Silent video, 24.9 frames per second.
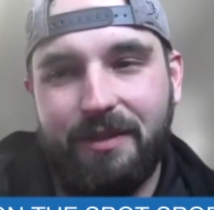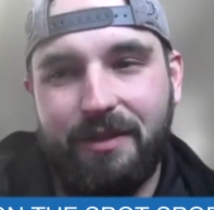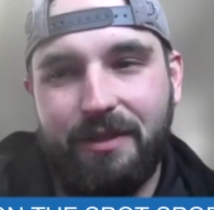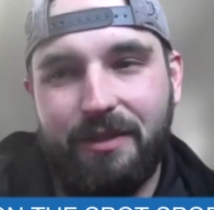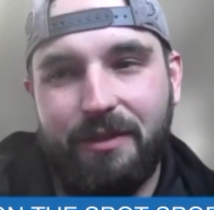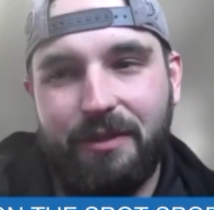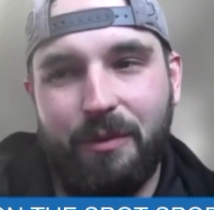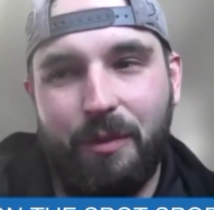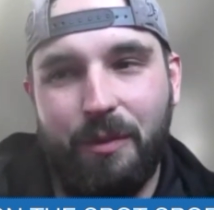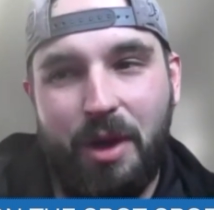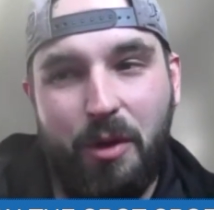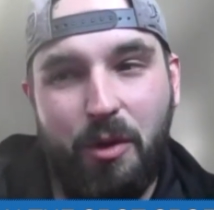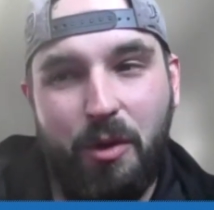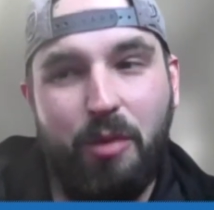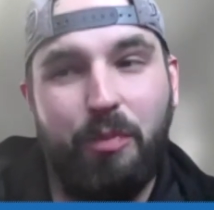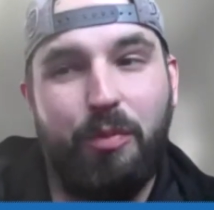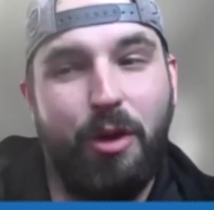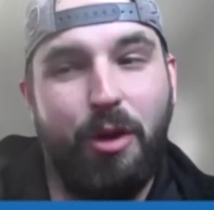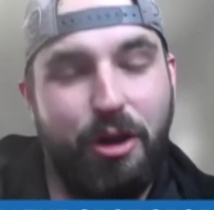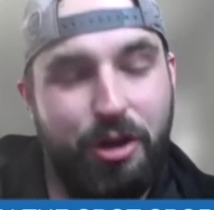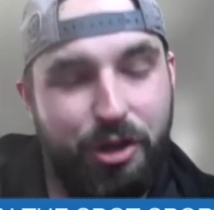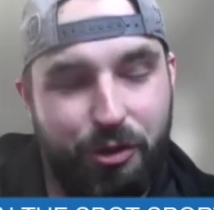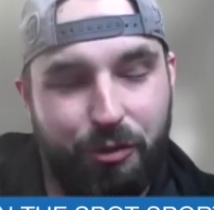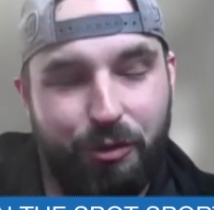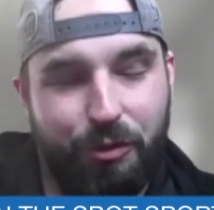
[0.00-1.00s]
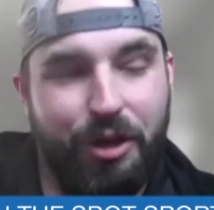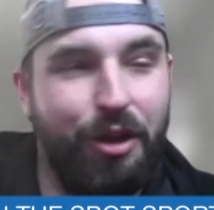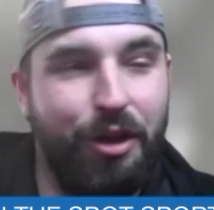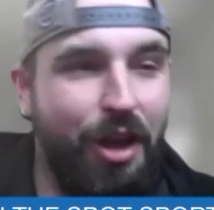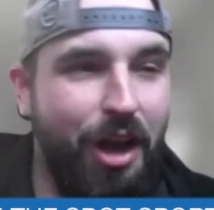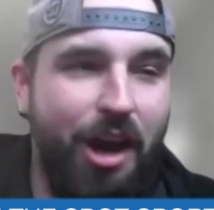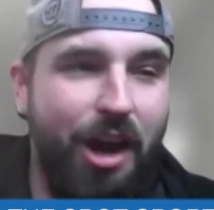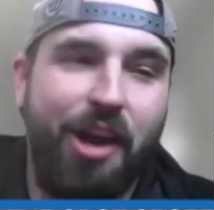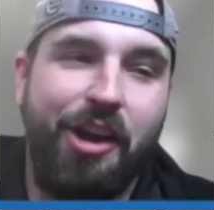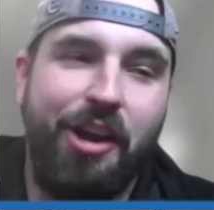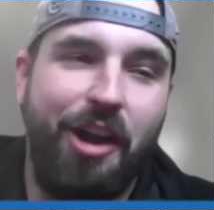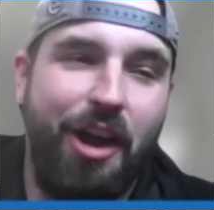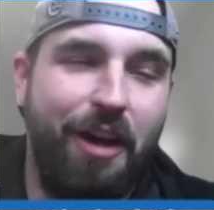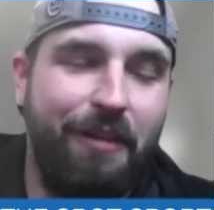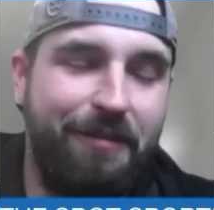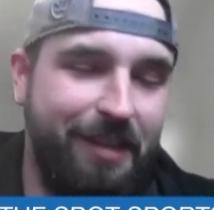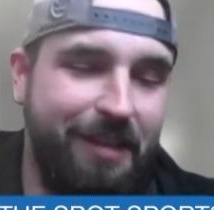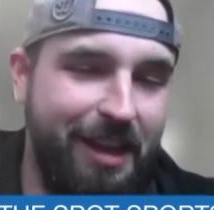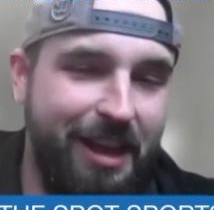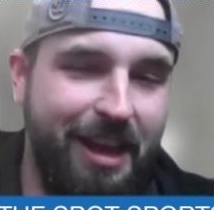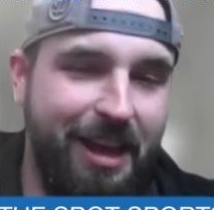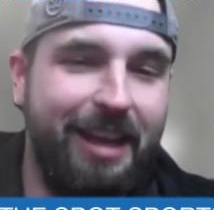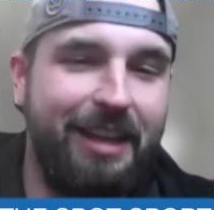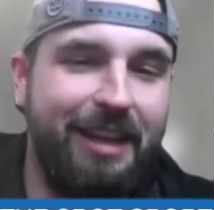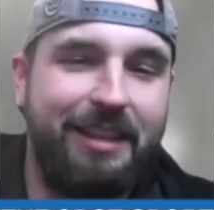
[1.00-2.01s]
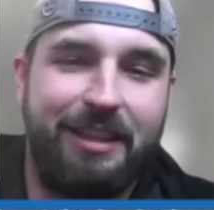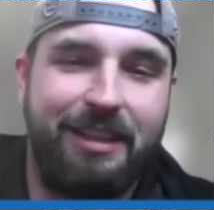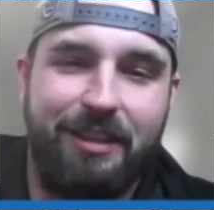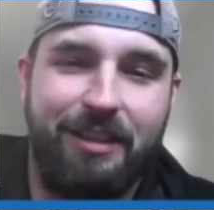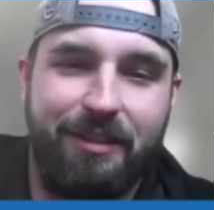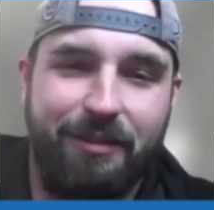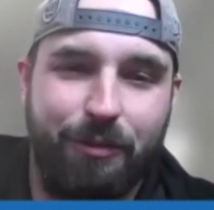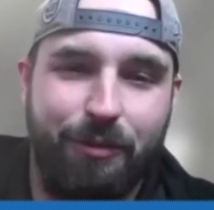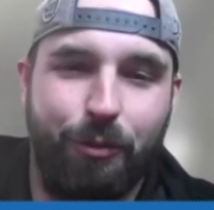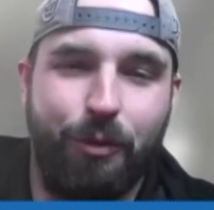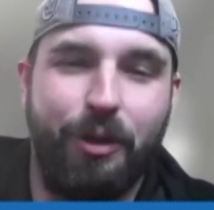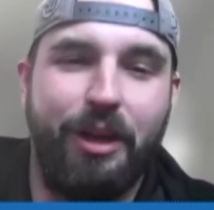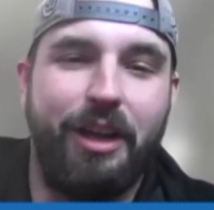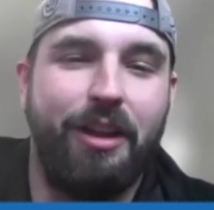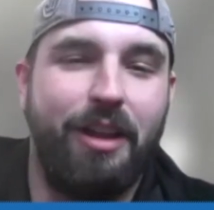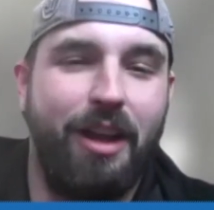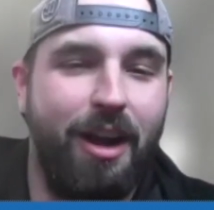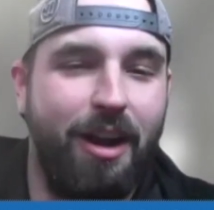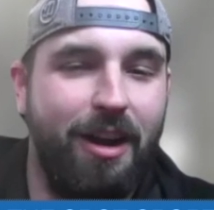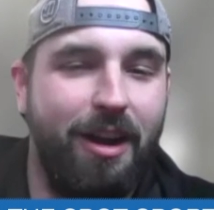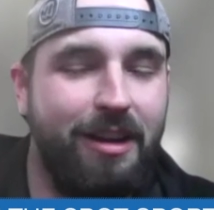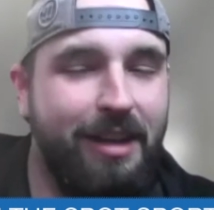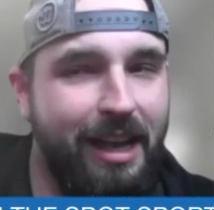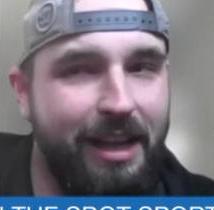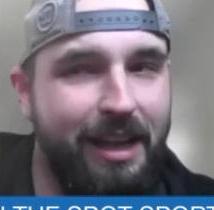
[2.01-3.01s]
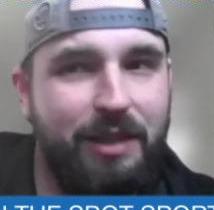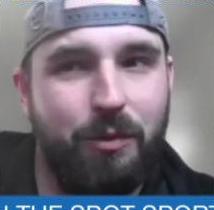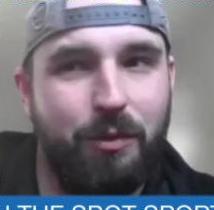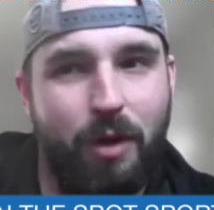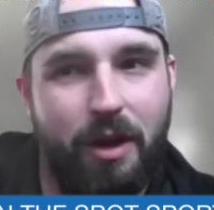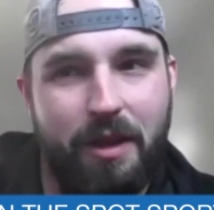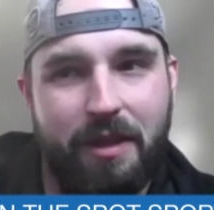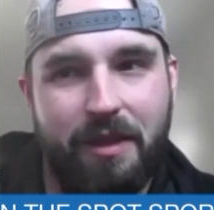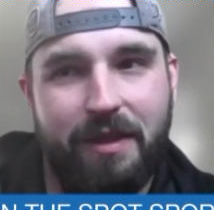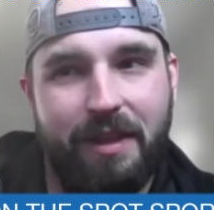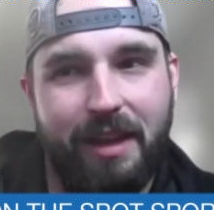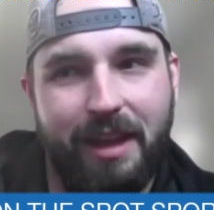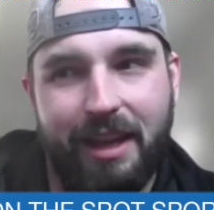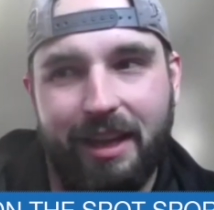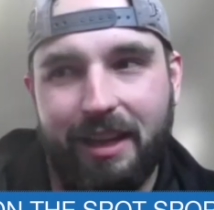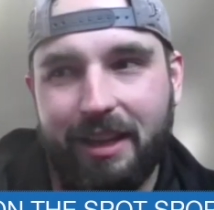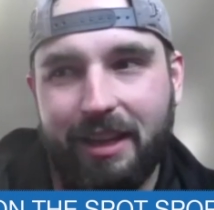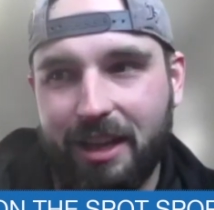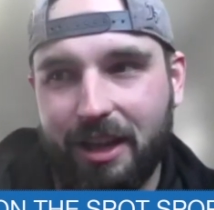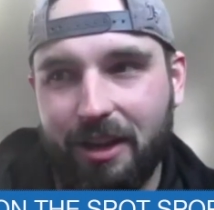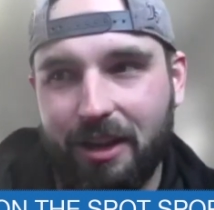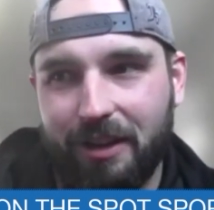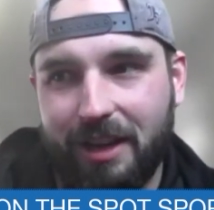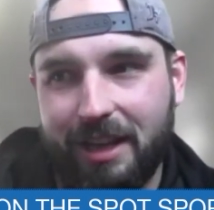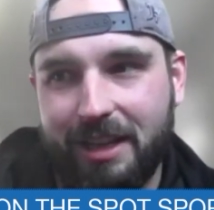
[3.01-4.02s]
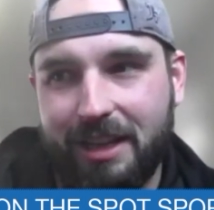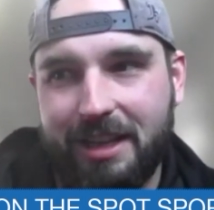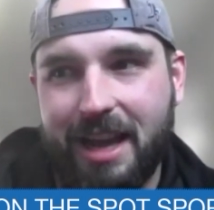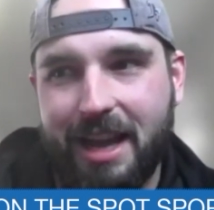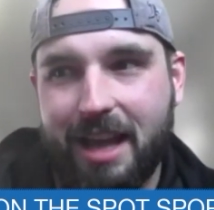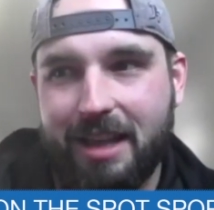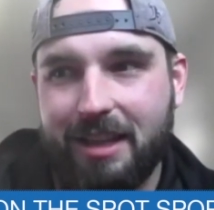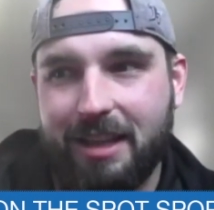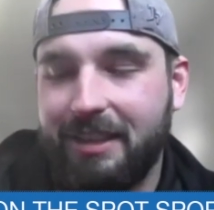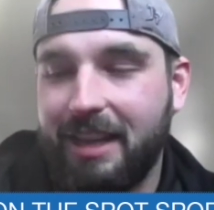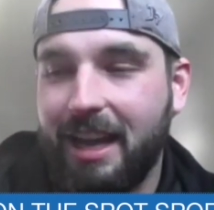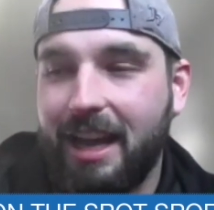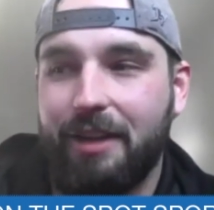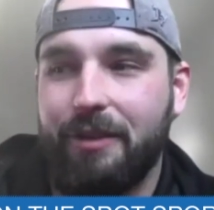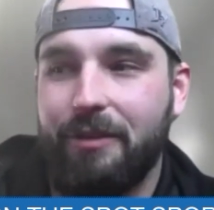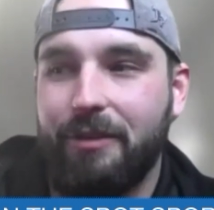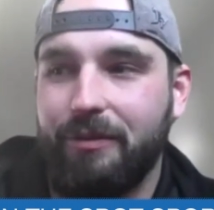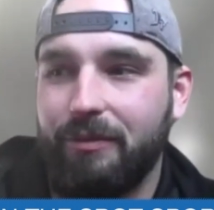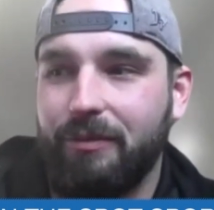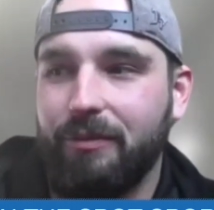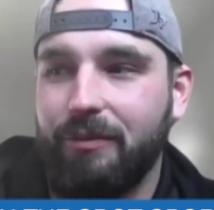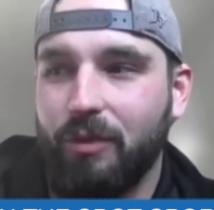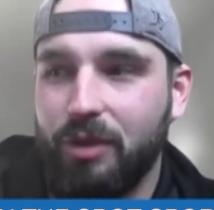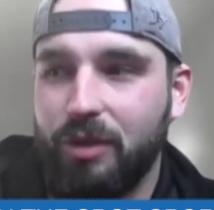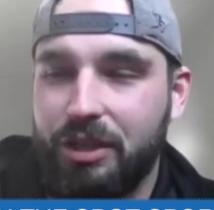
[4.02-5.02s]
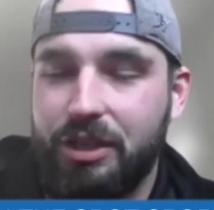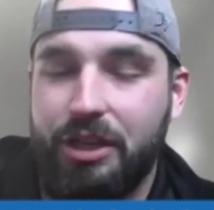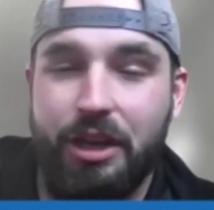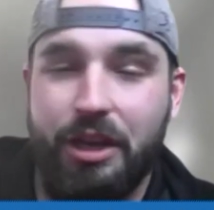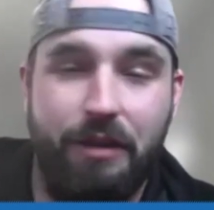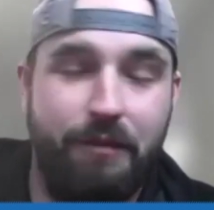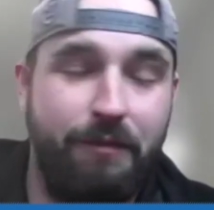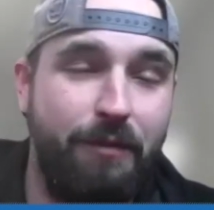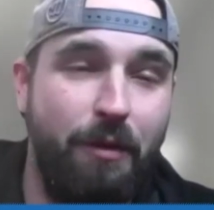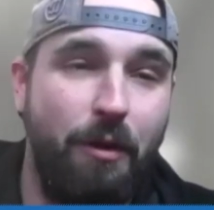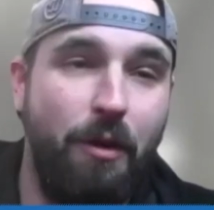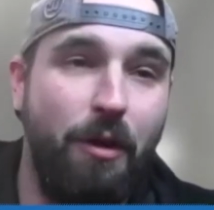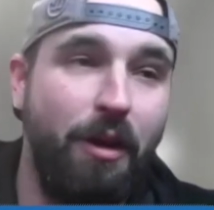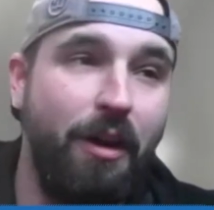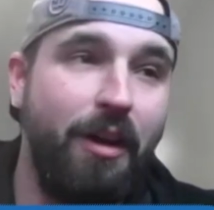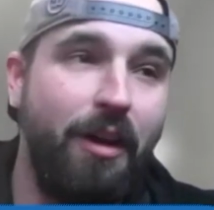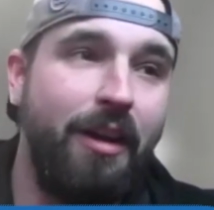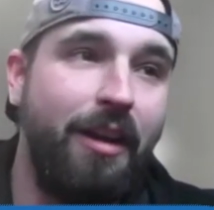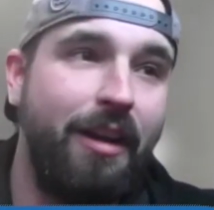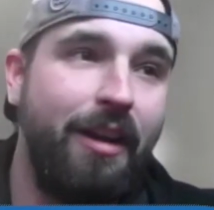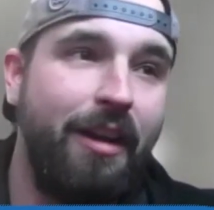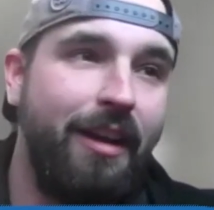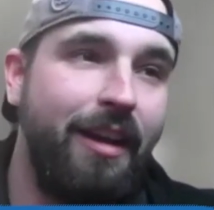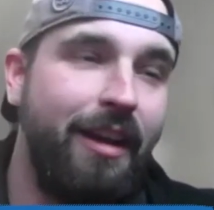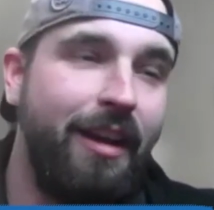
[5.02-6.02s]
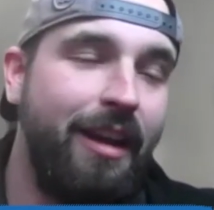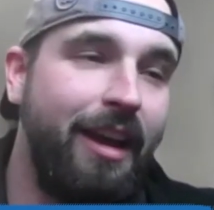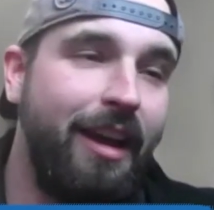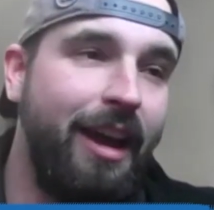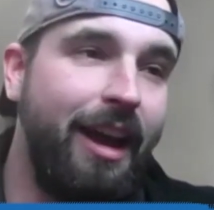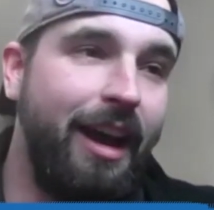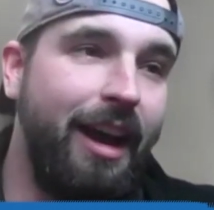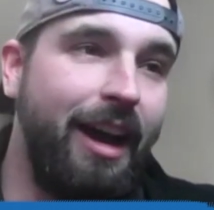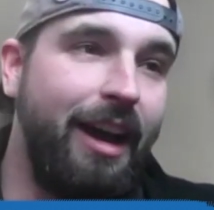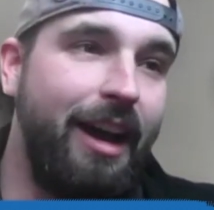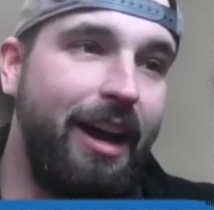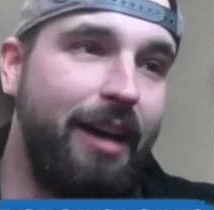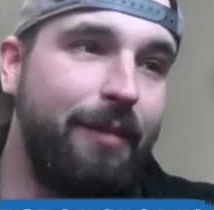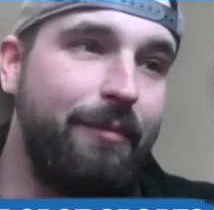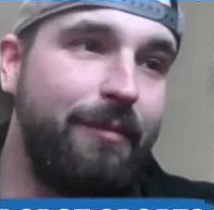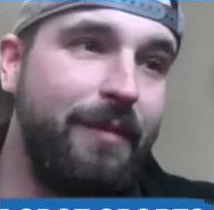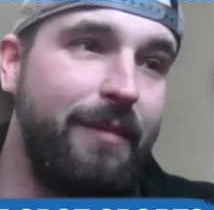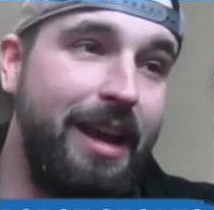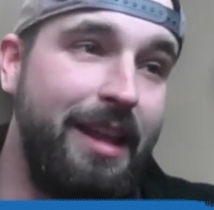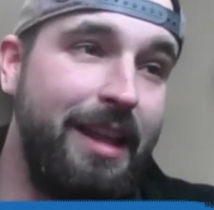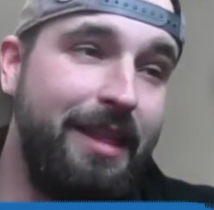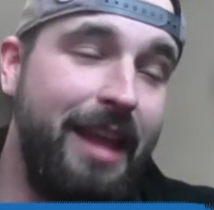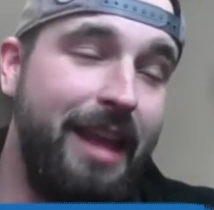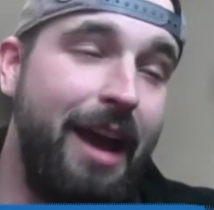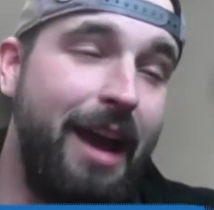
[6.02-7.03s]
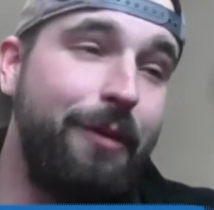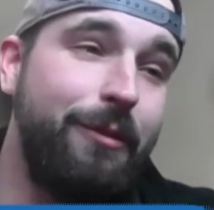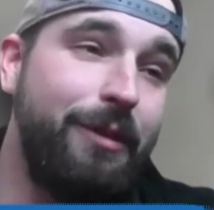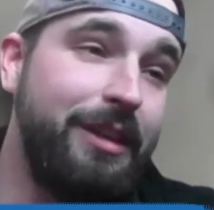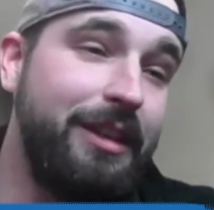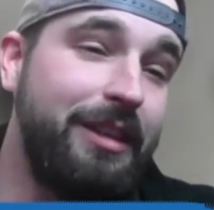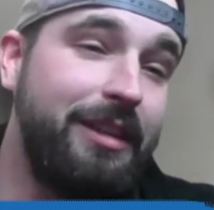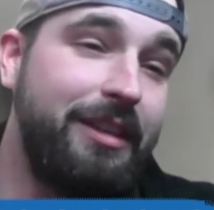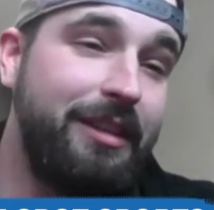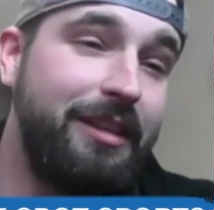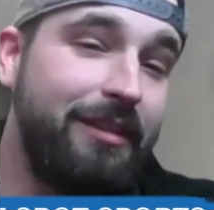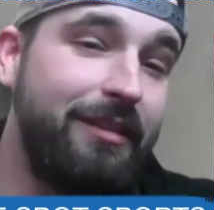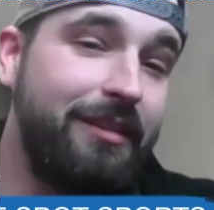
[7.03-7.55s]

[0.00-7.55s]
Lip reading: we were pushed real hard off the ice, real hard. And that's one thing, you know, Indiana Tech was good for. And that was